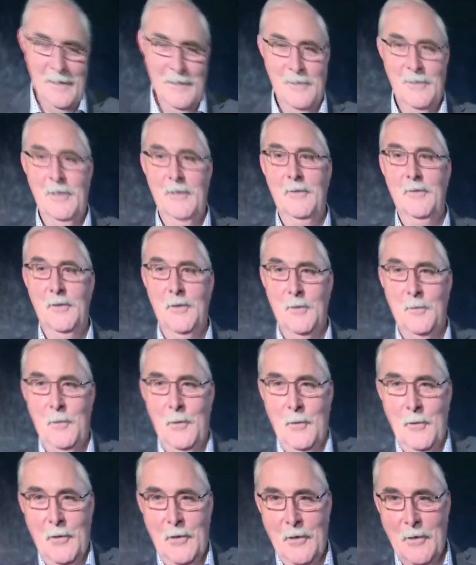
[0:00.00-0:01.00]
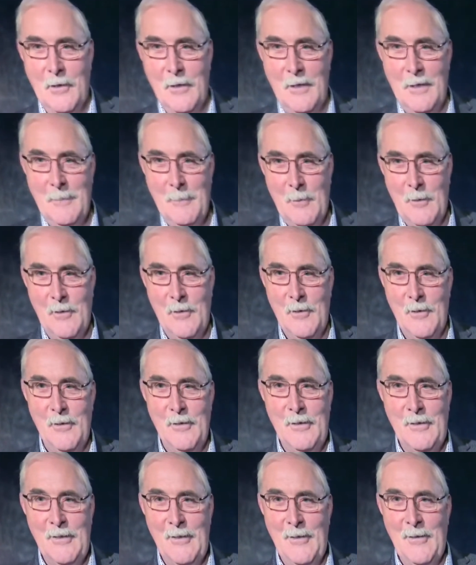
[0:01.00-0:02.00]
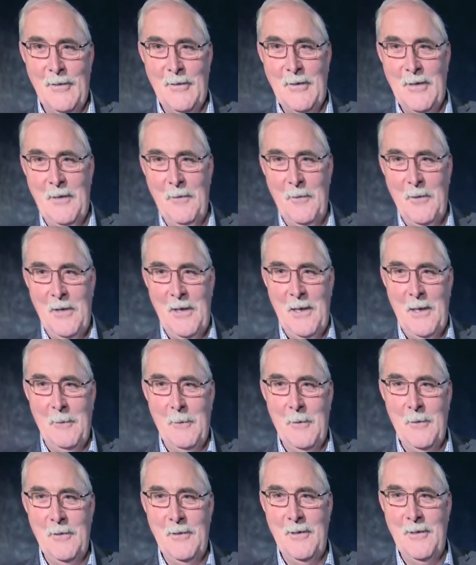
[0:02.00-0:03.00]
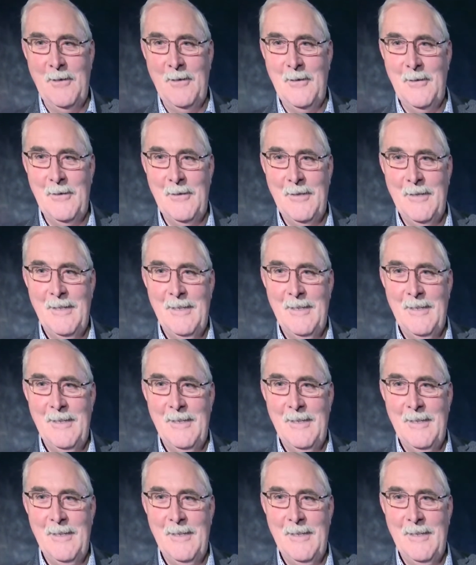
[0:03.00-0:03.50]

I said, it's just pure luck. But sure, isn't luck everything about, you know?